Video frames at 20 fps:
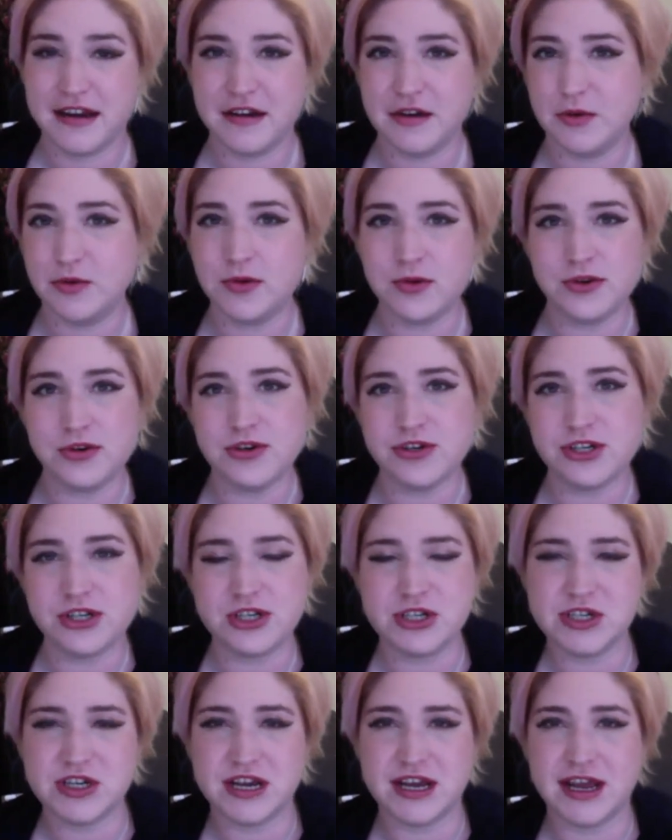
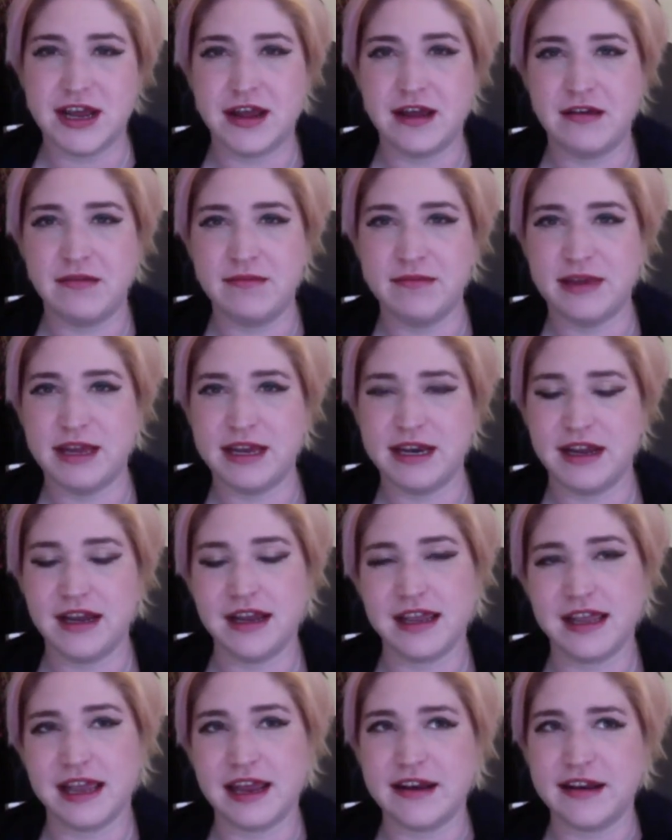launched. And
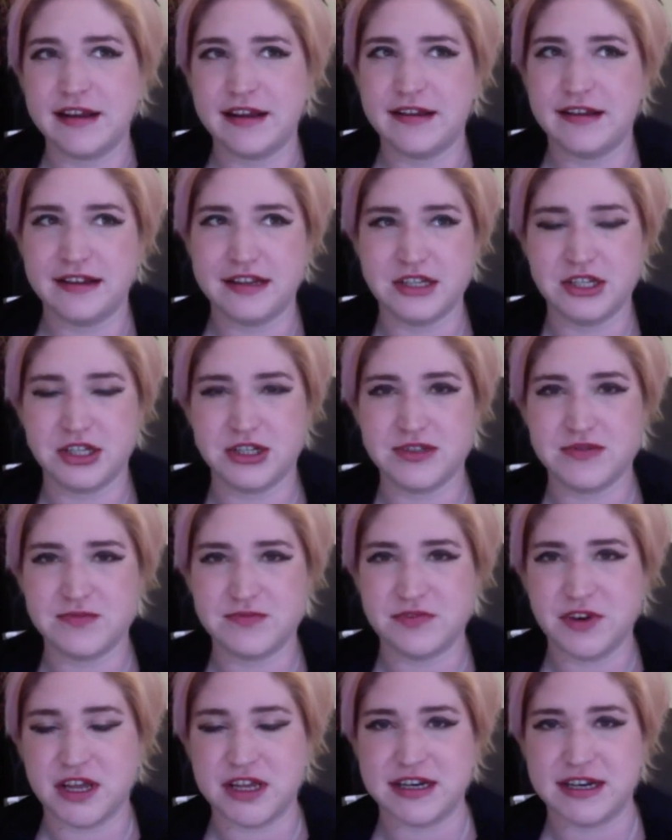again, it
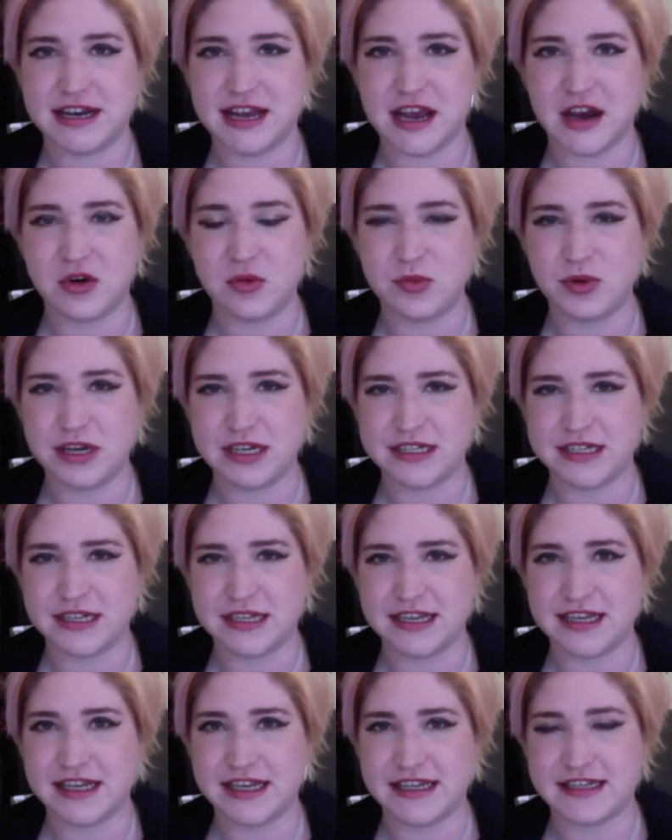just flooded out because I
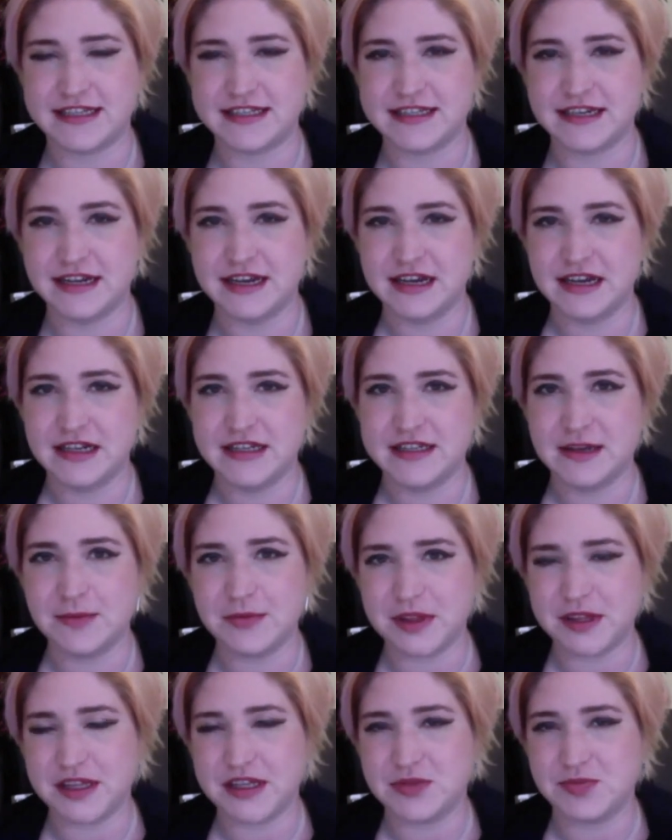think it's
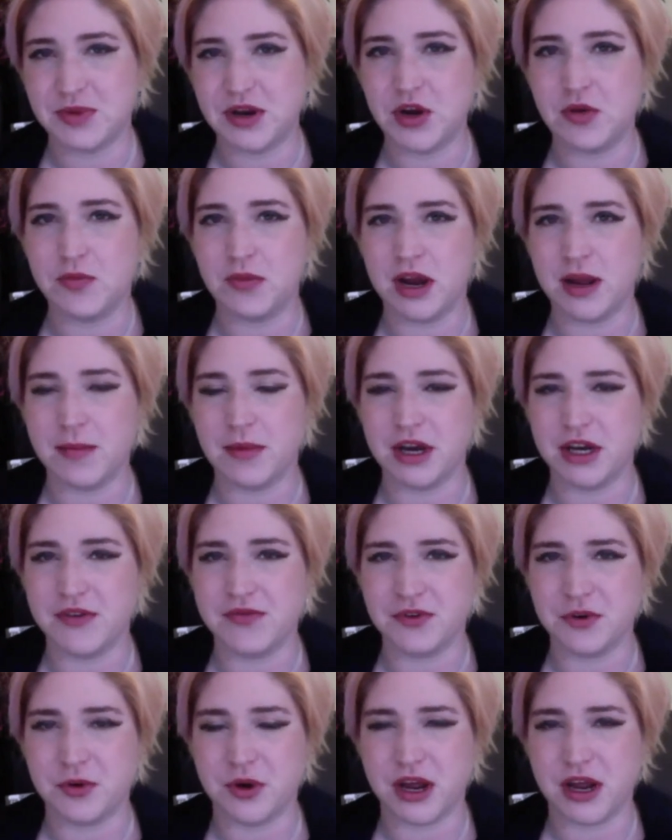something that's been on my
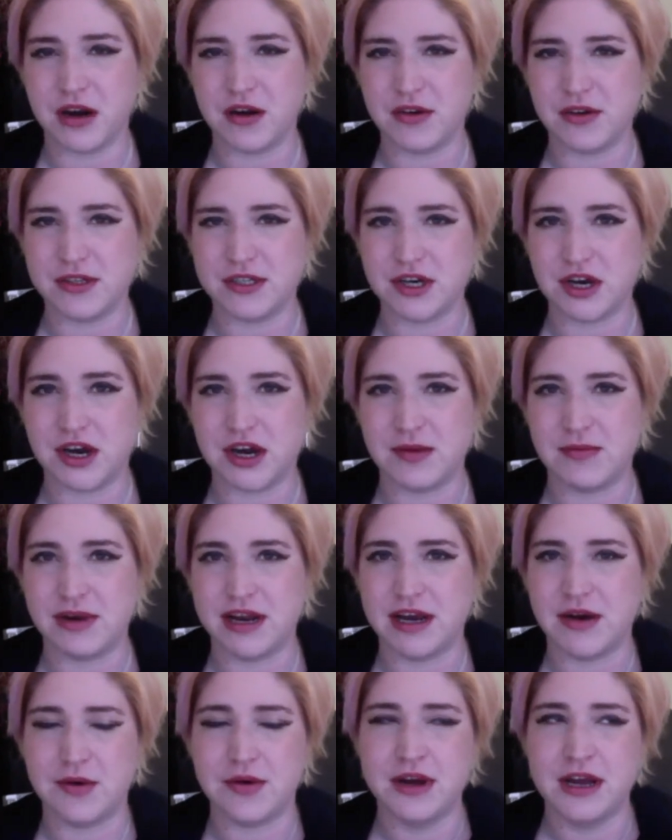mind for quite a long time
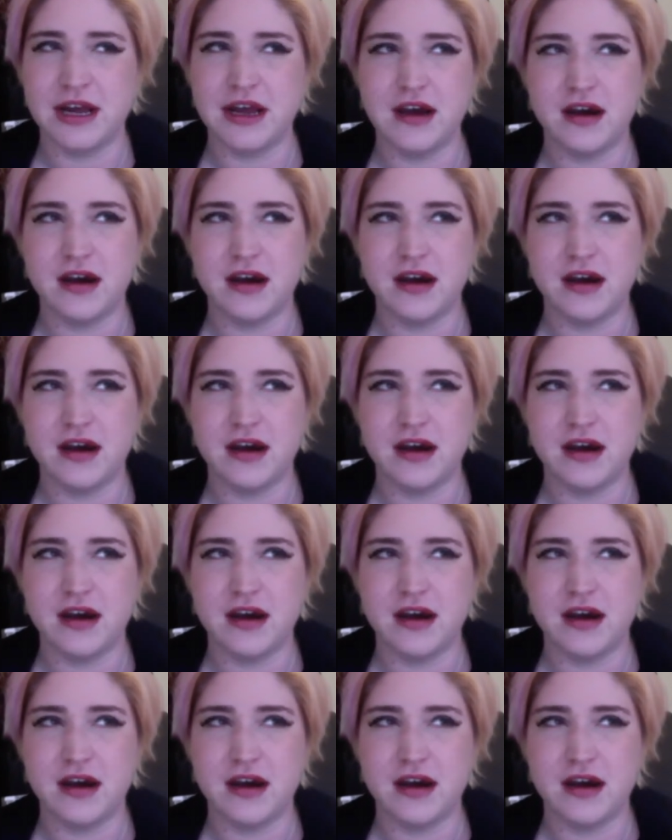now.